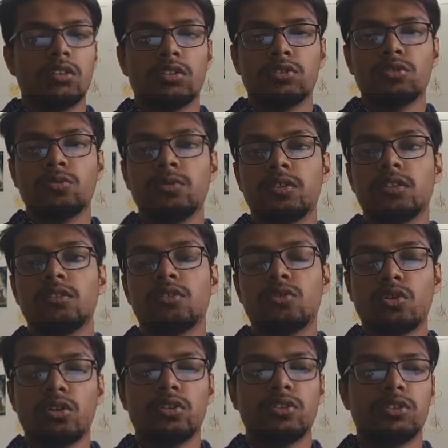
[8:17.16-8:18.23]
so you can
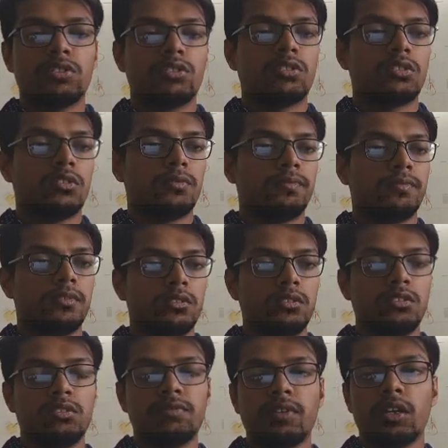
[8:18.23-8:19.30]
call these
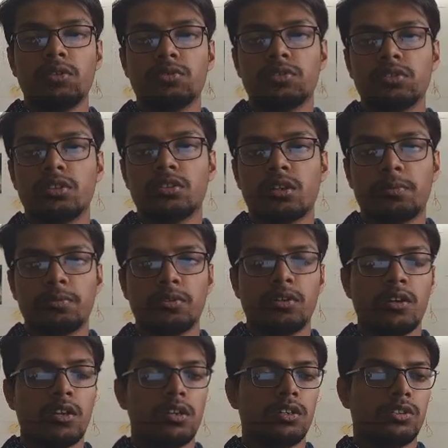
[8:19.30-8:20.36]
values in the tuple
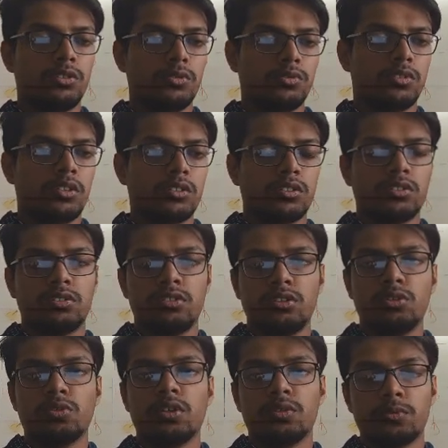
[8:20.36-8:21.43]
using the
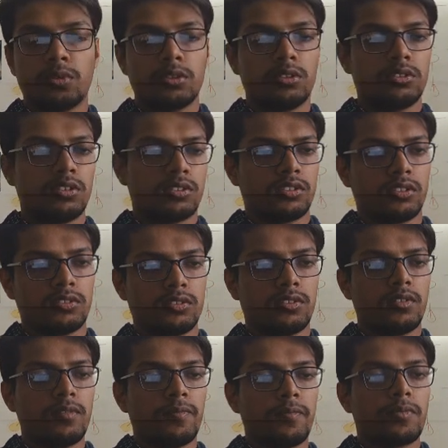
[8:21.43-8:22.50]
0 and 1 indexes.
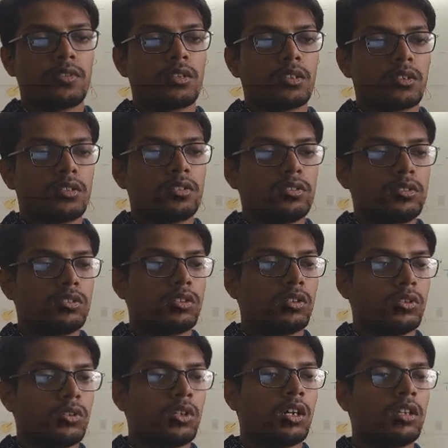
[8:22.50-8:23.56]

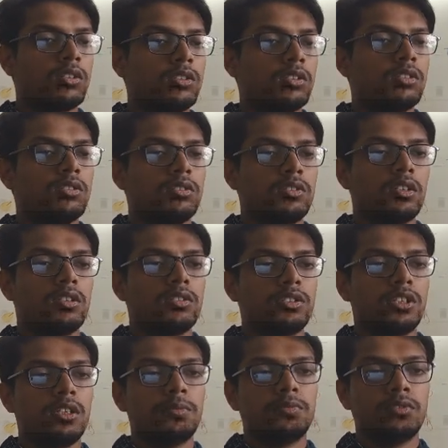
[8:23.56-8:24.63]
So 100 is
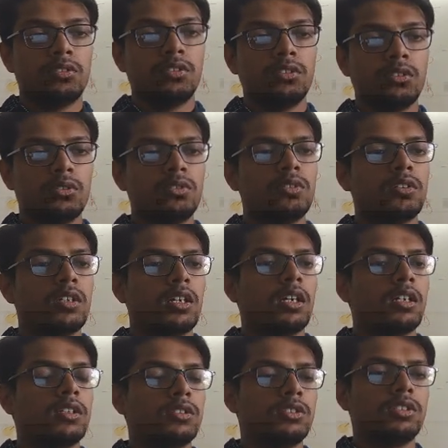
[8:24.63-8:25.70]
shape 0
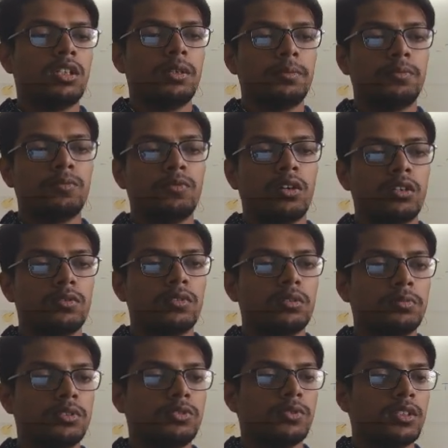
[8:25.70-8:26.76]
and shape 1 will
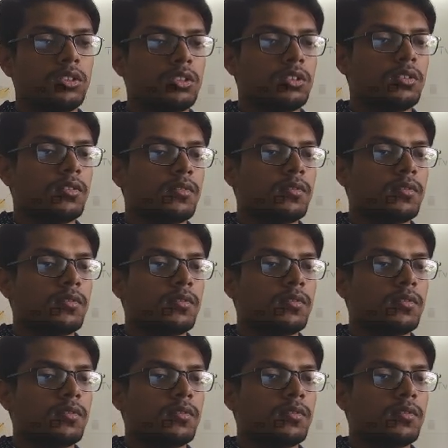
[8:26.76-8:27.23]
be 20.